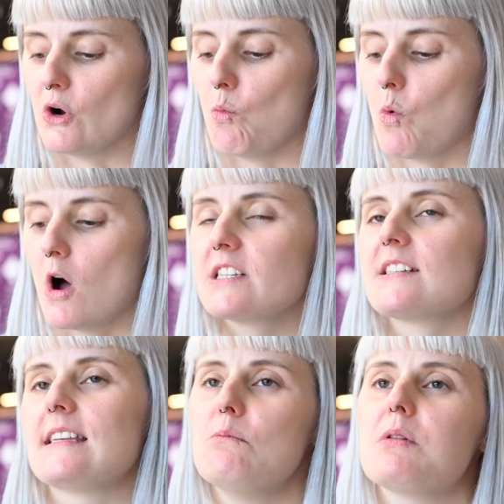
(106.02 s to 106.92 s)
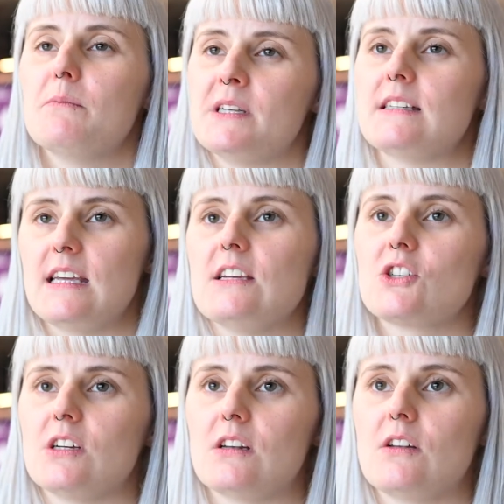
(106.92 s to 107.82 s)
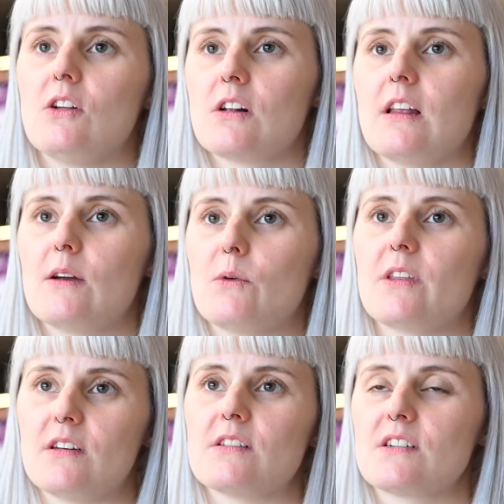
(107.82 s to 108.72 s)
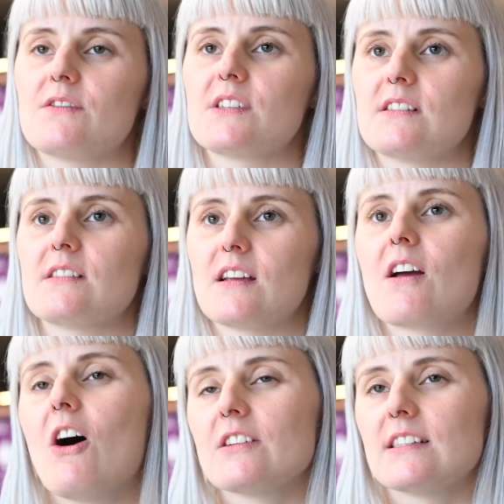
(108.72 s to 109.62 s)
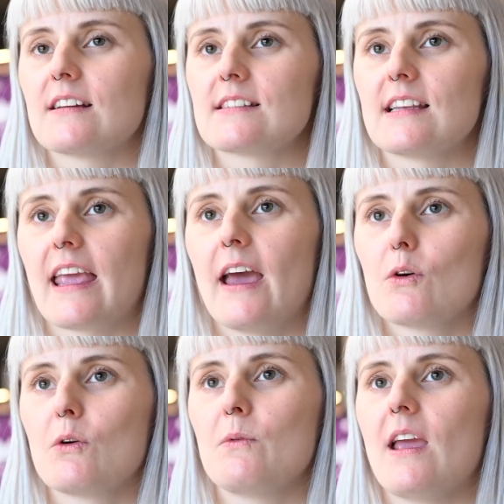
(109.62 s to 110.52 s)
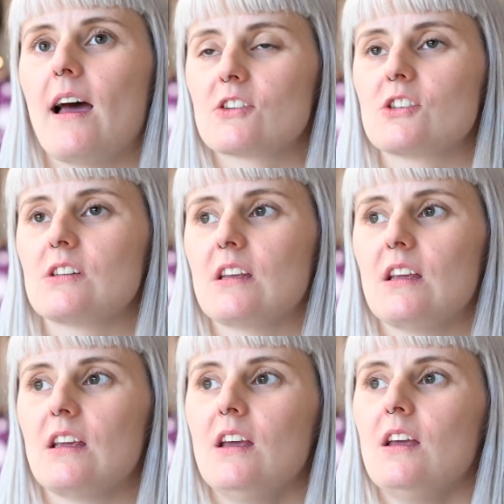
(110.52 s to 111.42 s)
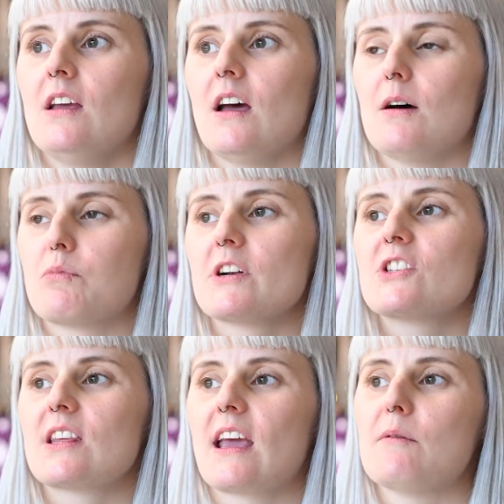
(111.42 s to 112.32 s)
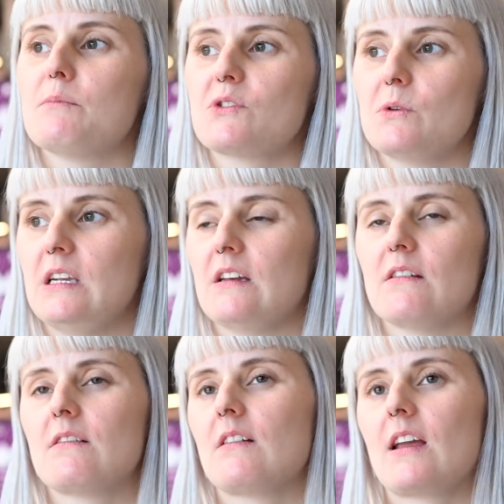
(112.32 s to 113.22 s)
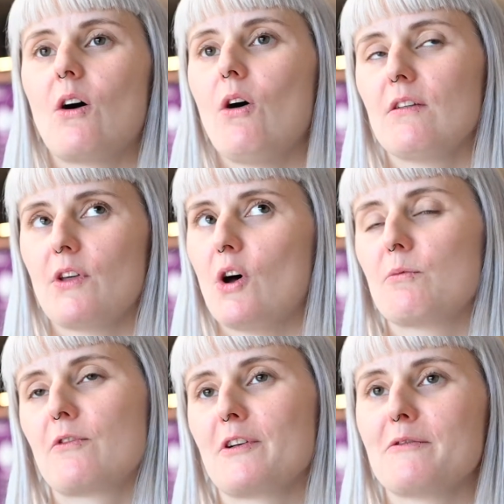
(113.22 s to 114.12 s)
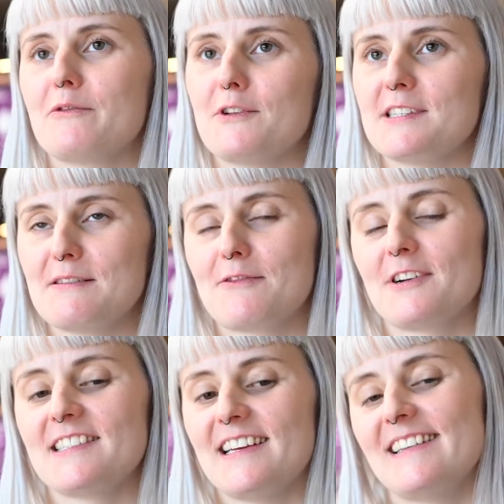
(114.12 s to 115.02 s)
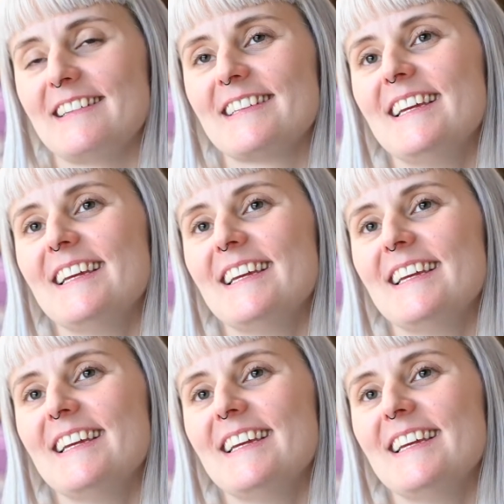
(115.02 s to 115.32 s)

what does implementation look like within a service design context? How can we actually bridge the gap between all of the upfront fuzzy front end